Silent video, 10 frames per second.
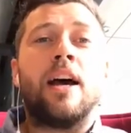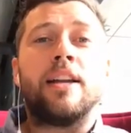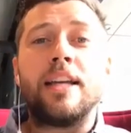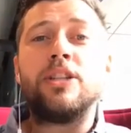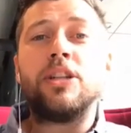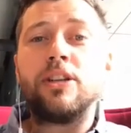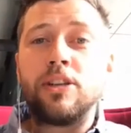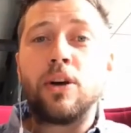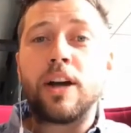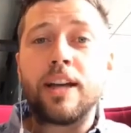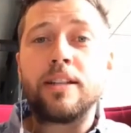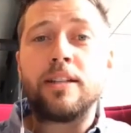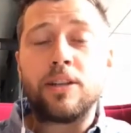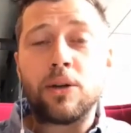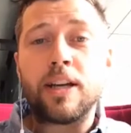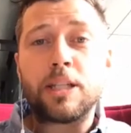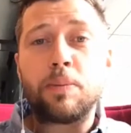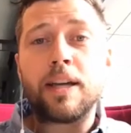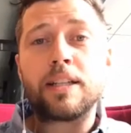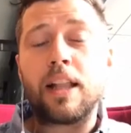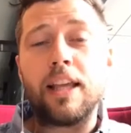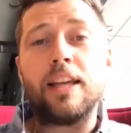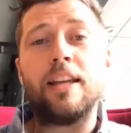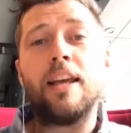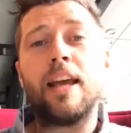need you, your headspace cleared,